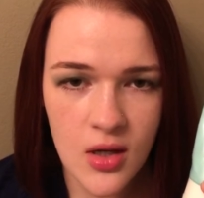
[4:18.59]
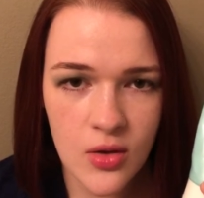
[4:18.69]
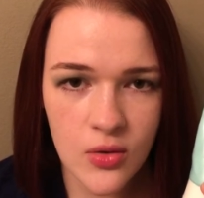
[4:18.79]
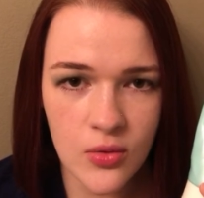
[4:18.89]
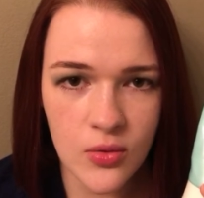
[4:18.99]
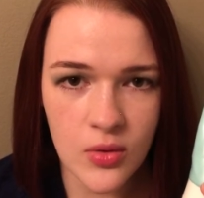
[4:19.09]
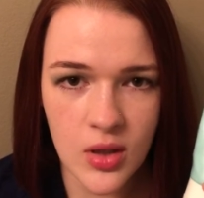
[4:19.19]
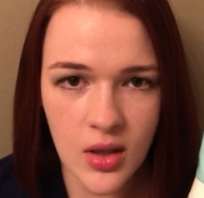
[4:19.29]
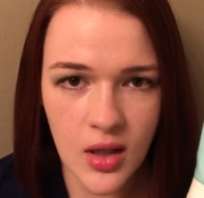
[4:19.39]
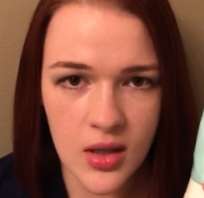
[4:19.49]
who
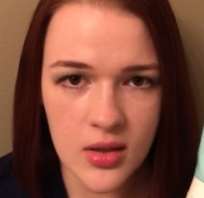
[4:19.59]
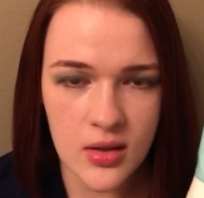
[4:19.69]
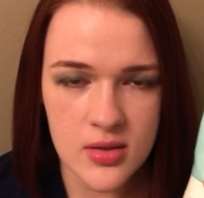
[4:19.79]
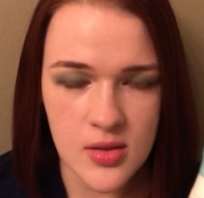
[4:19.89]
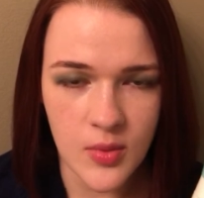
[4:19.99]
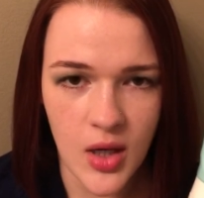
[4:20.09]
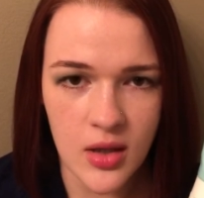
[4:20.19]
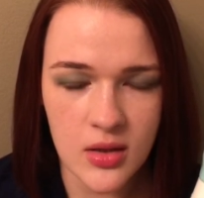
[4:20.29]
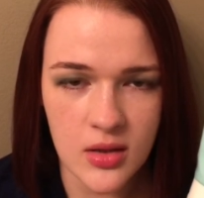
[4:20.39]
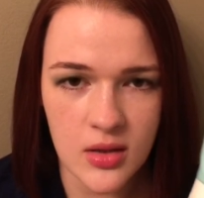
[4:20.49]
had some
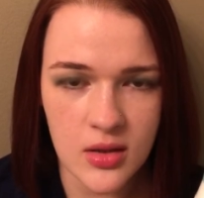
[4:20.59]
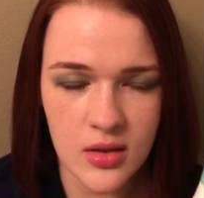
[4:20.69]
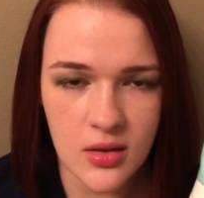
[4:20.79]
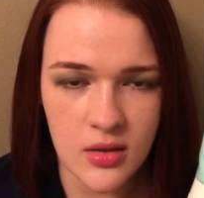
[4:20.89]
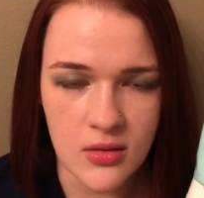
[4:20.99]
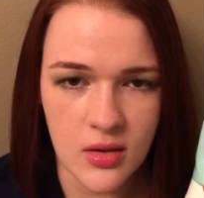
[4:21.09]
acne and,